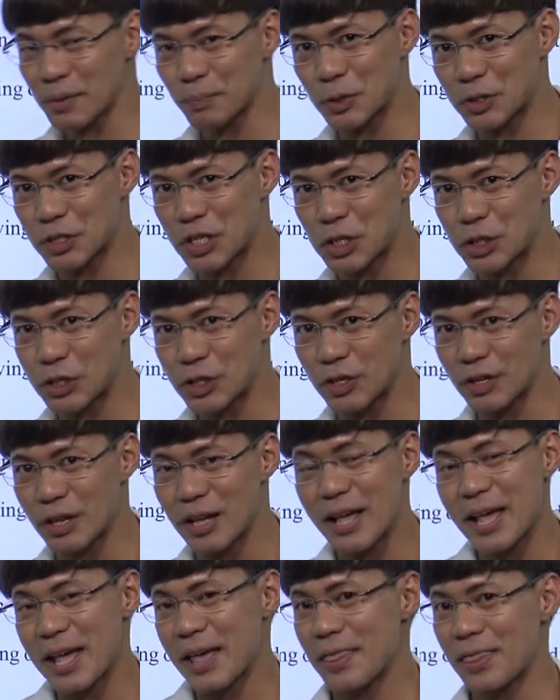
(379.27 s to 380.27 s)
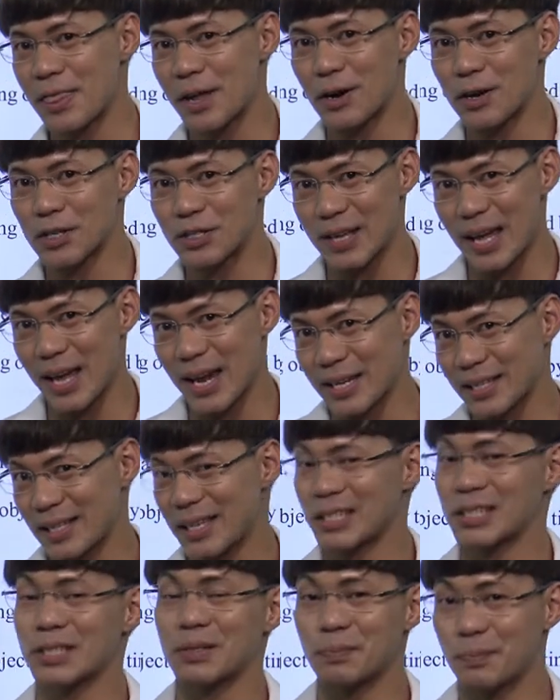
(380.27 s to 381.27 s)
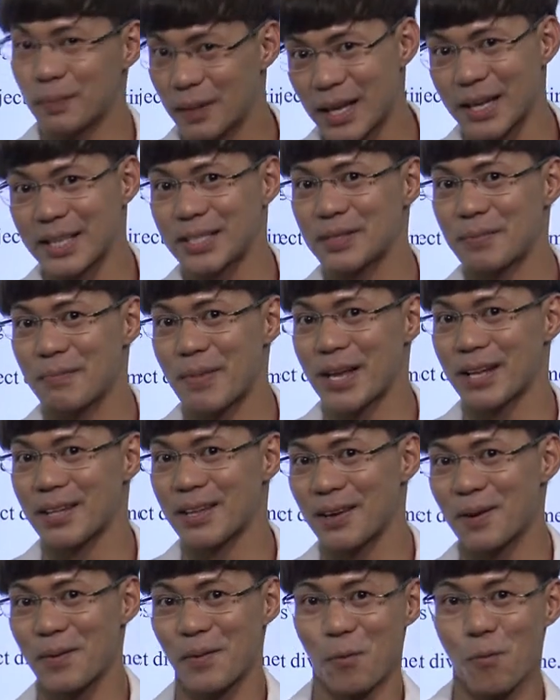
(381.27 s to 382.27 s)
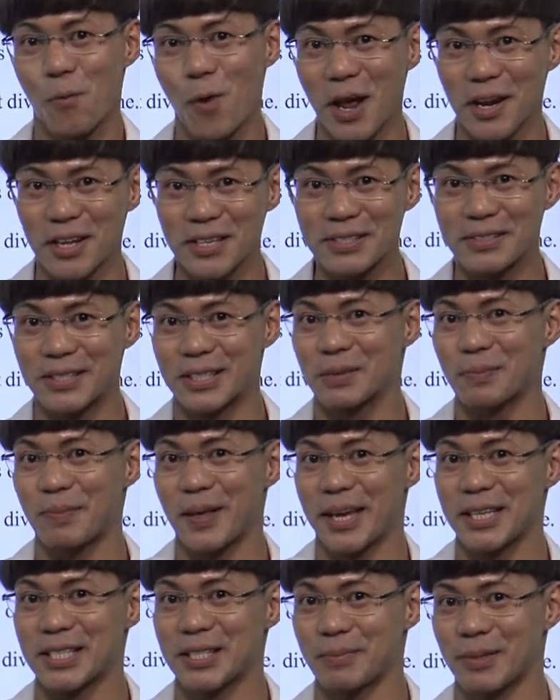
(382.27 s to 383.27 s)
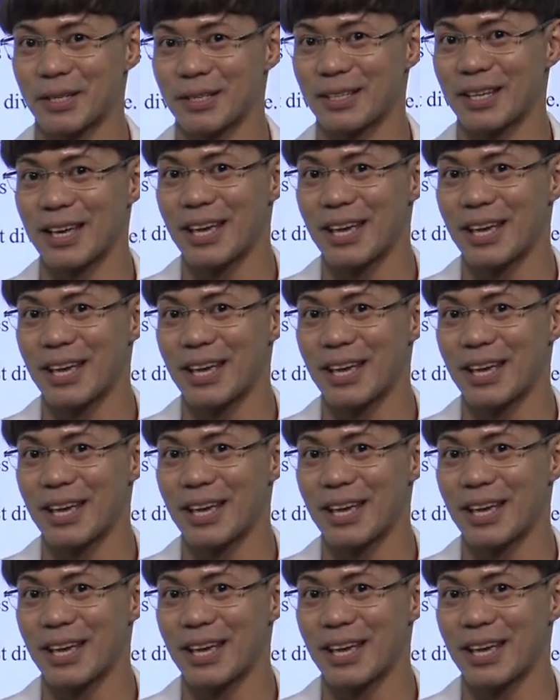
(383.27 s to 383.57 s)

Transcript: position, there's a displacement. What is displacement?